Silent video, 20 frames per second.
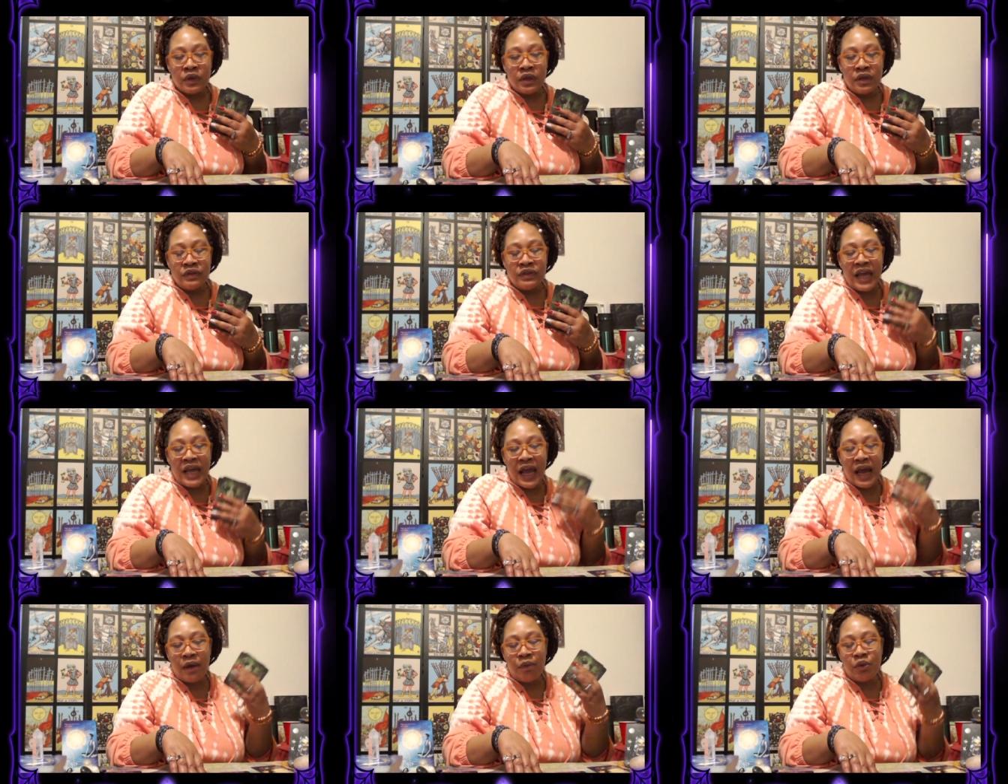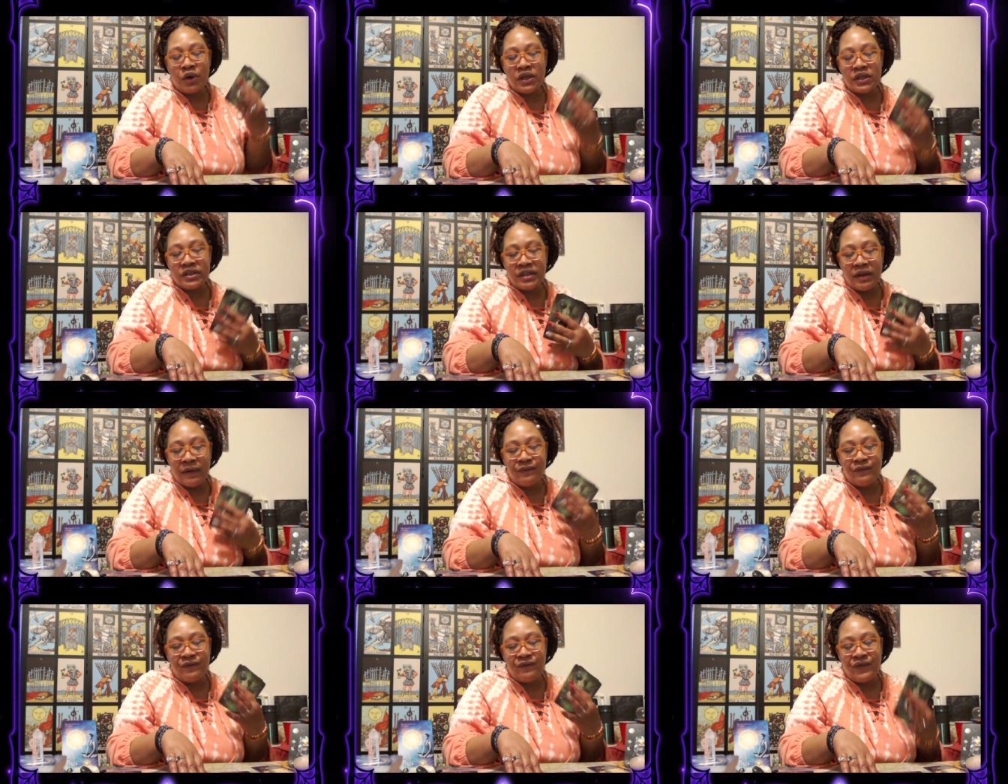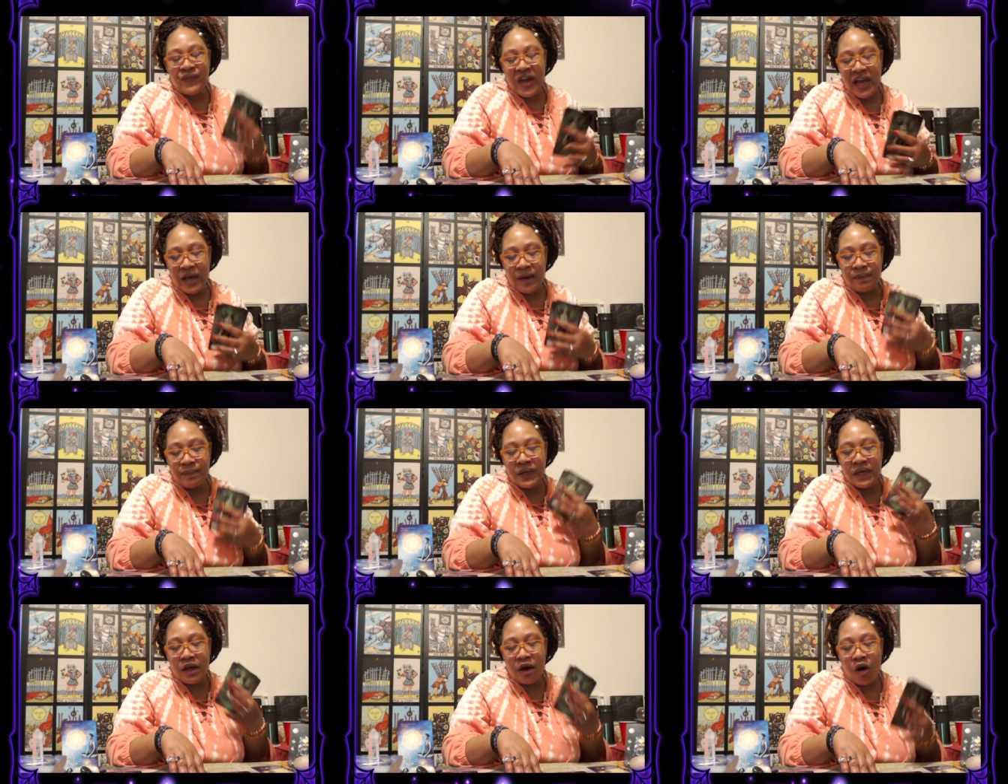there was some
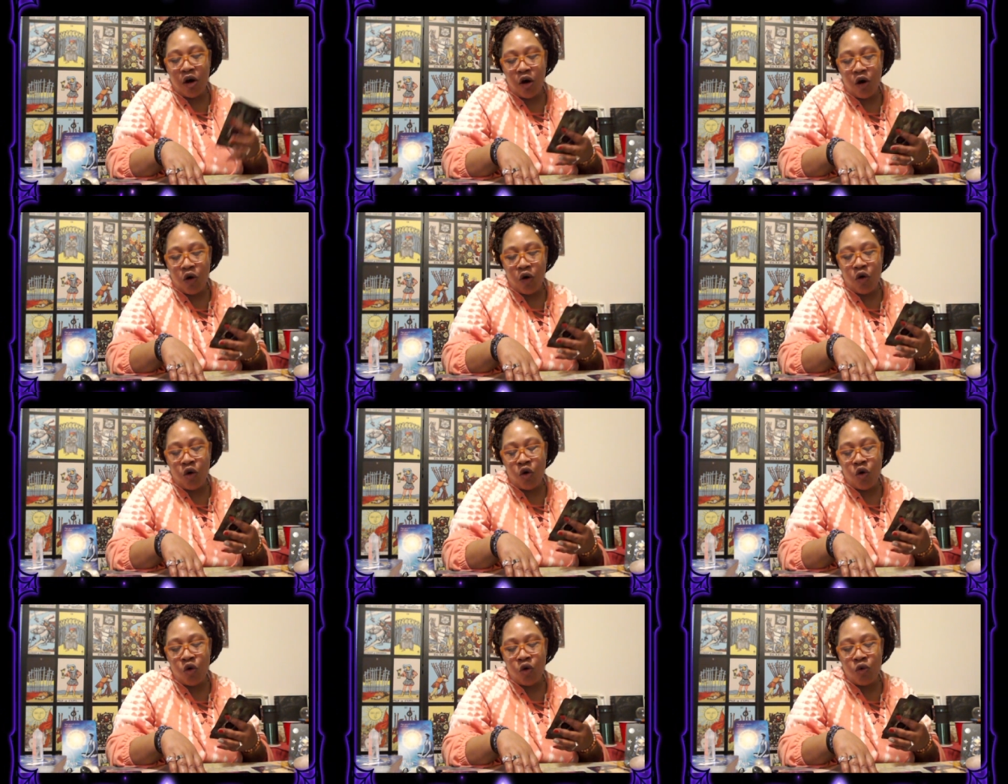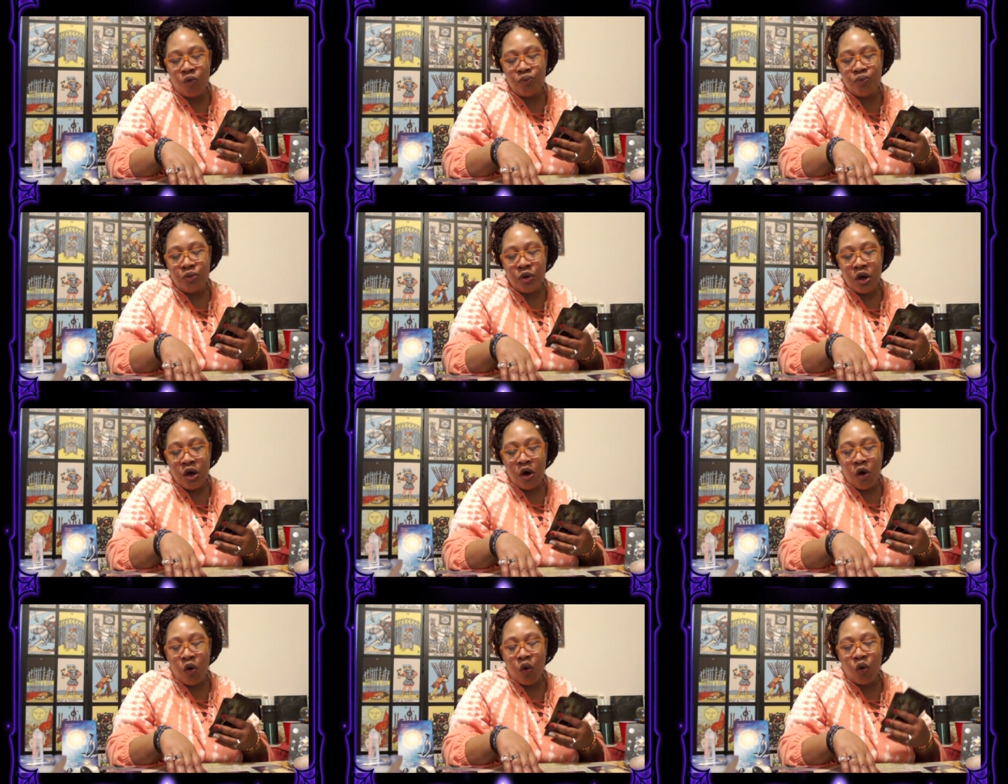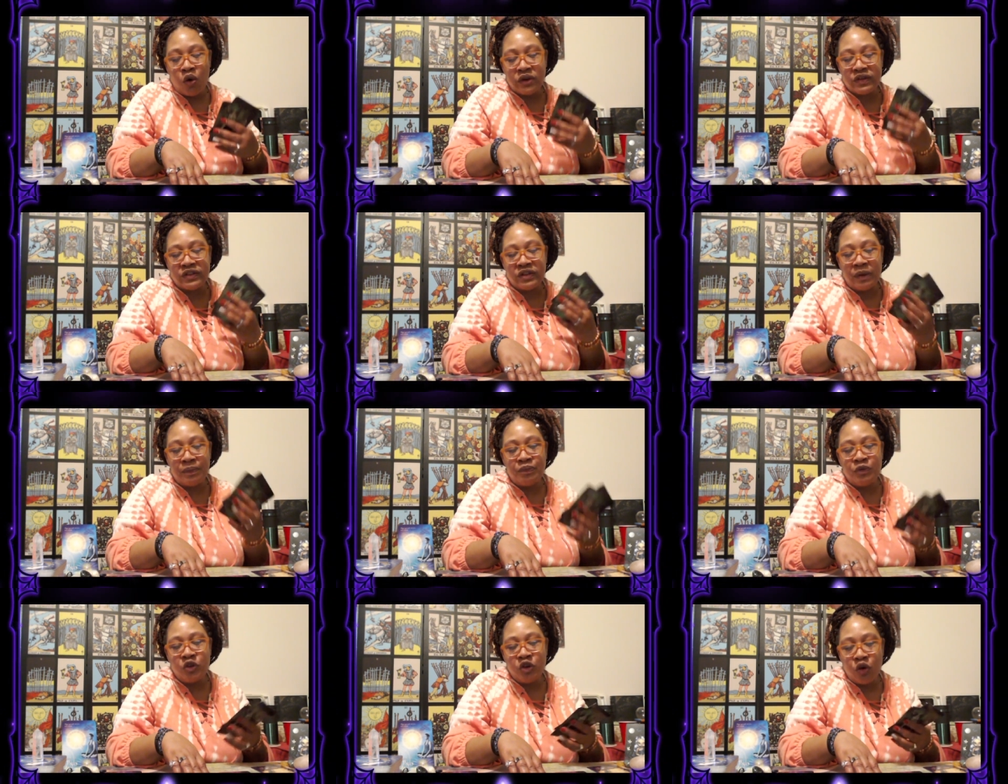family home or
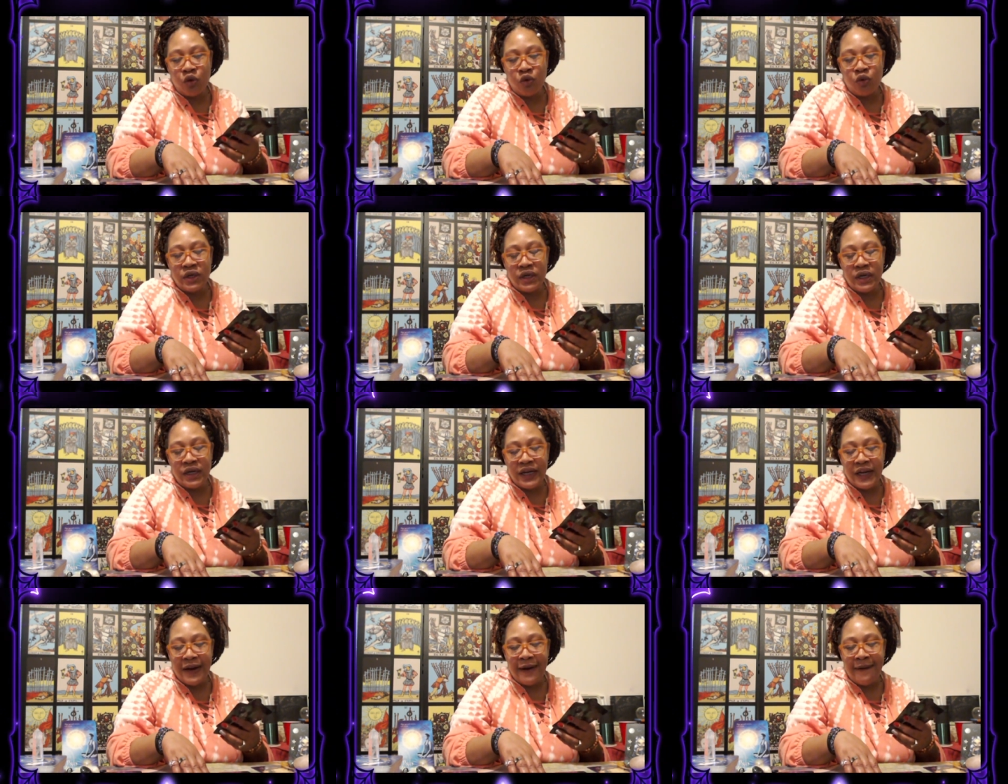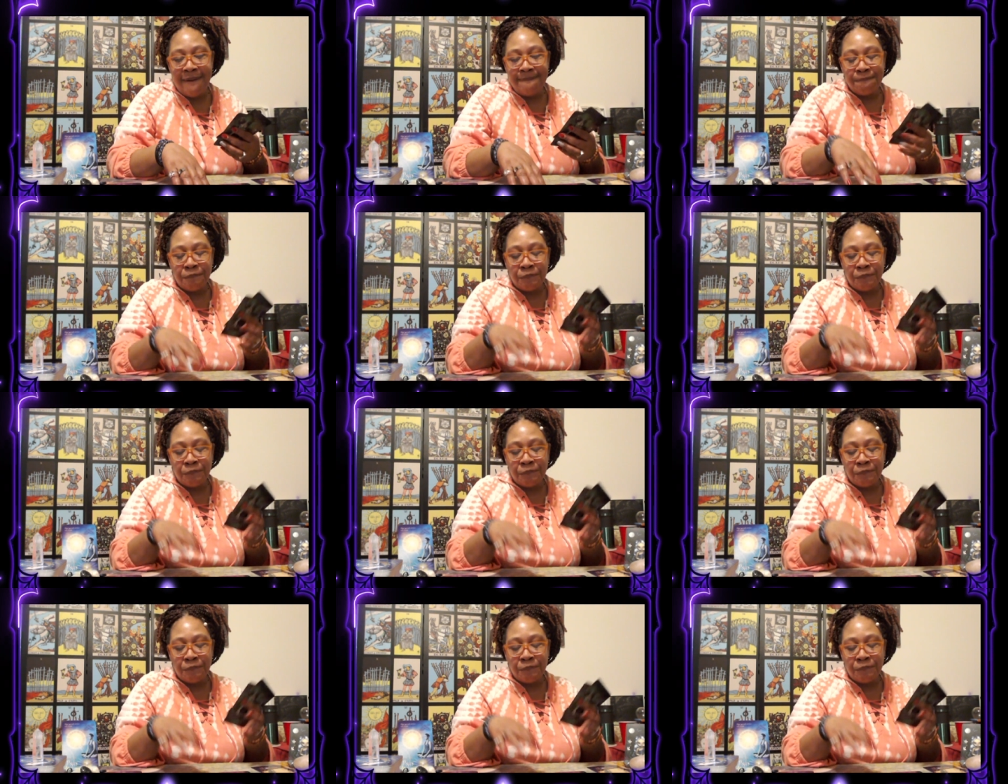some unity